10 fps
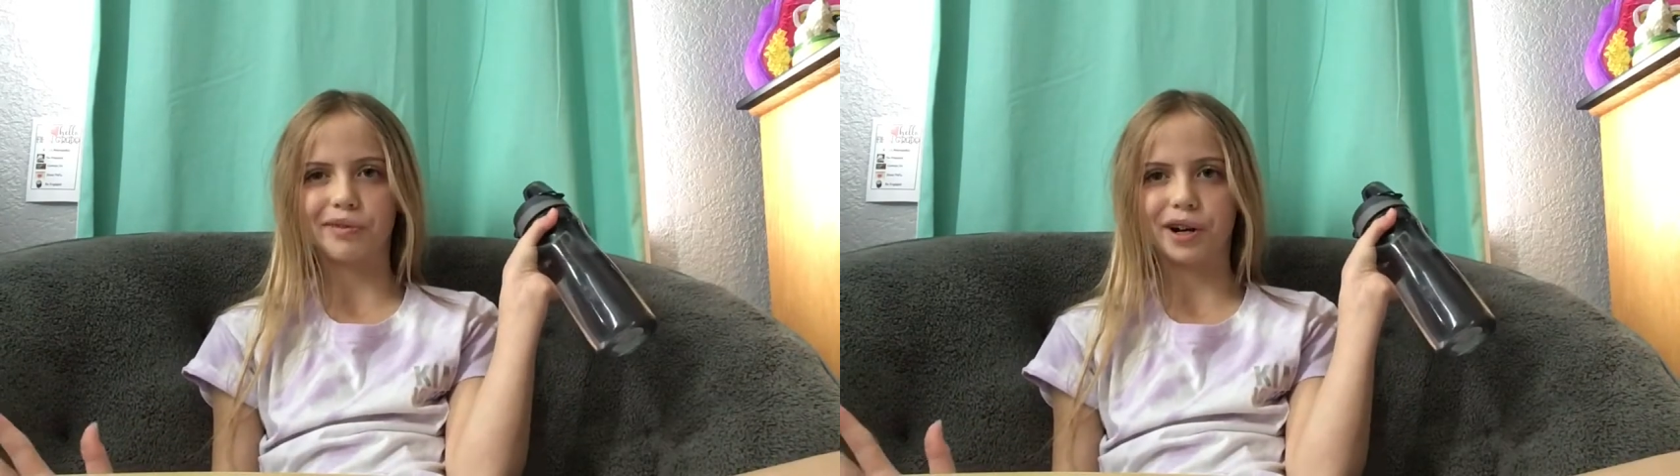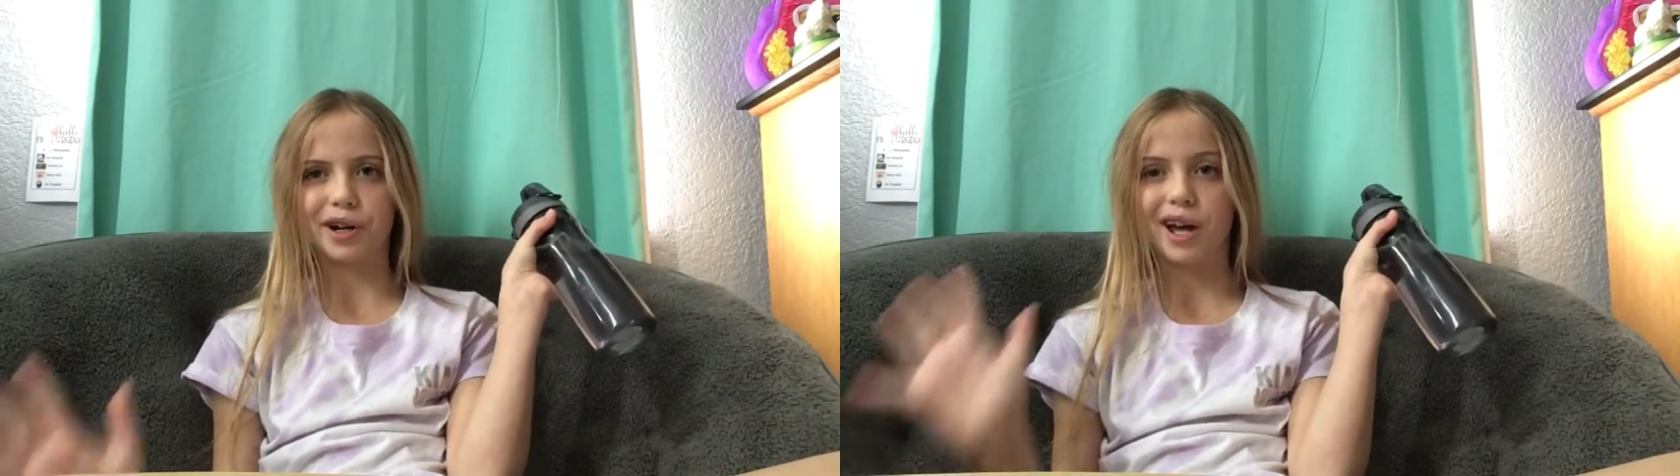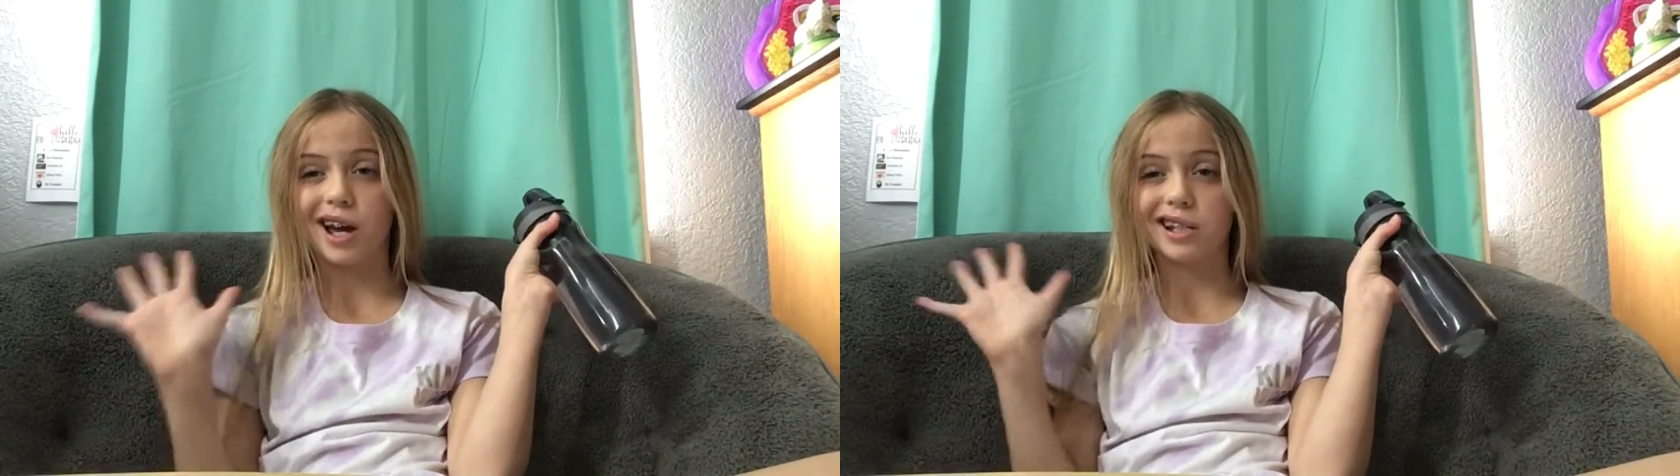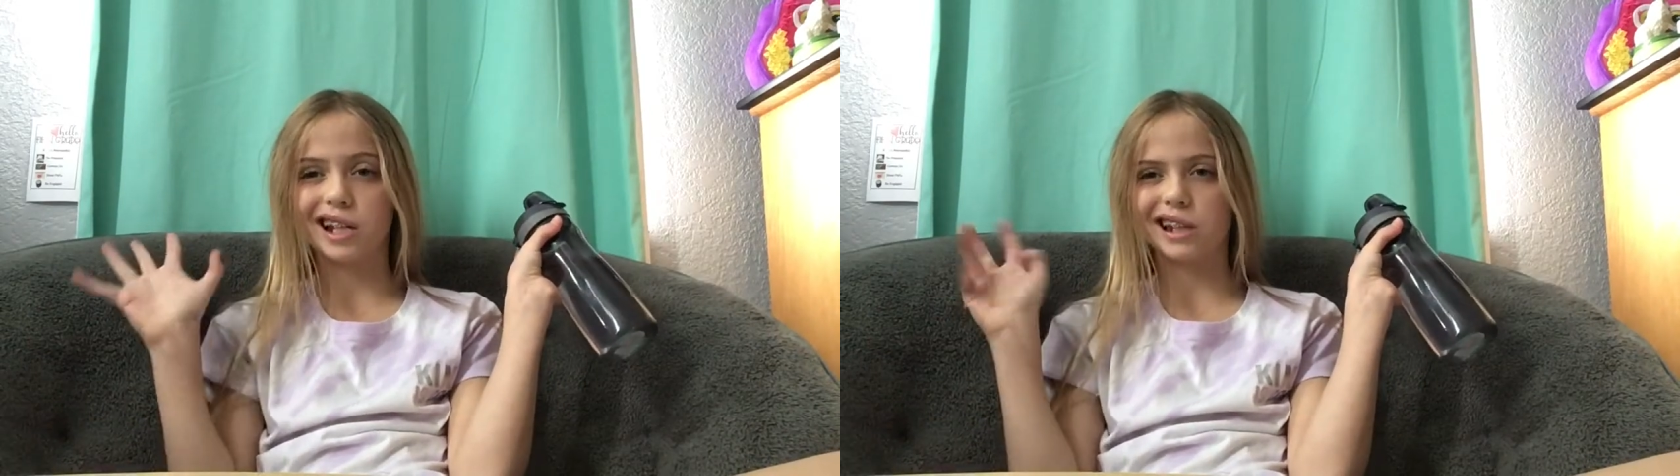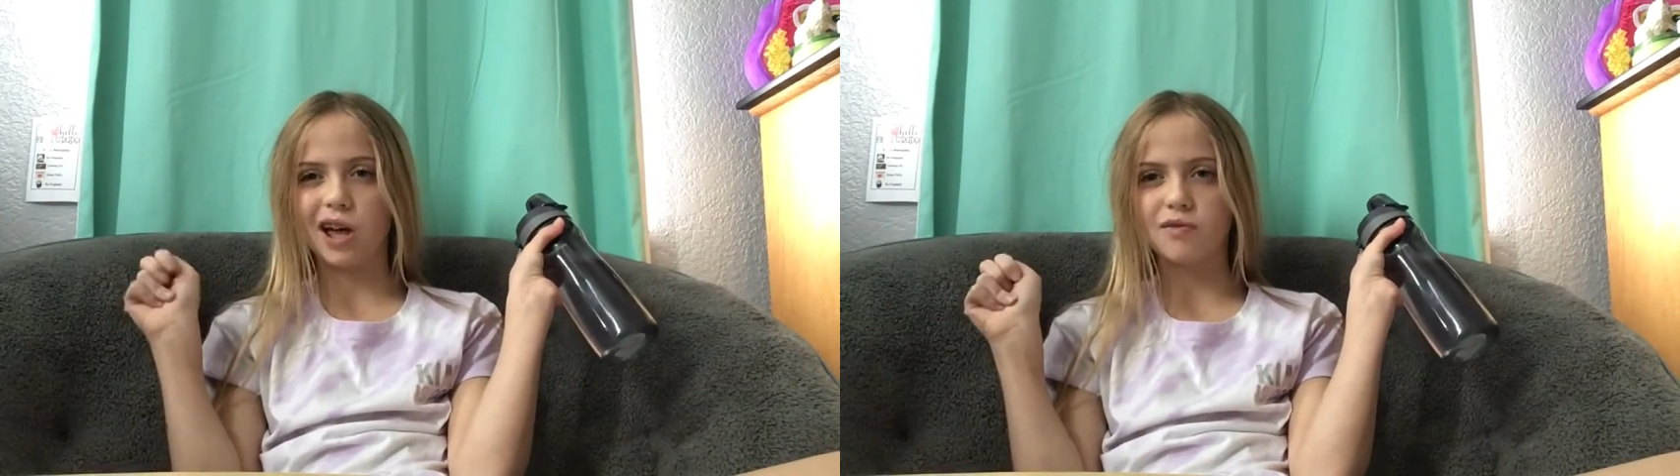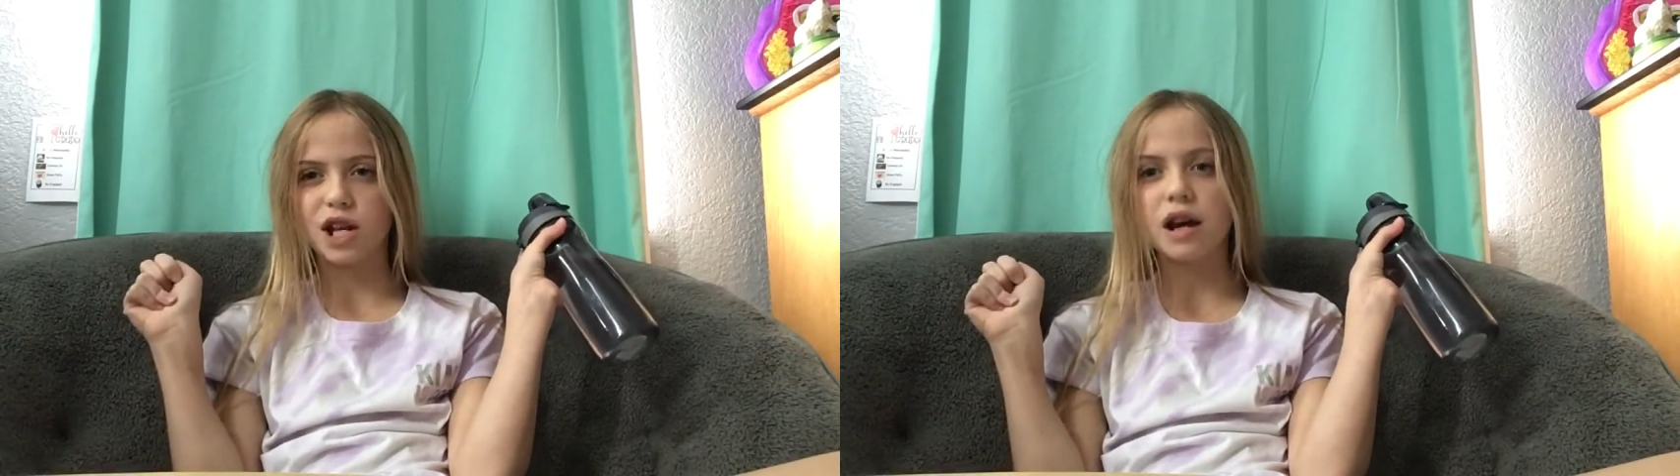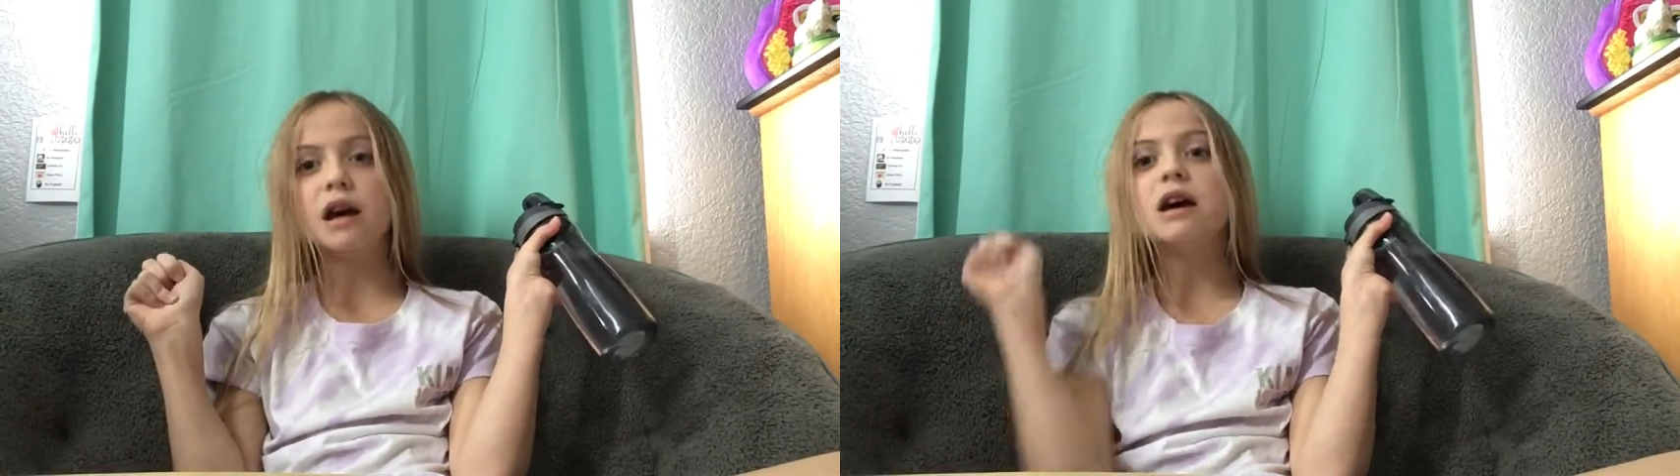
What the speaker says: fun, and I loved it.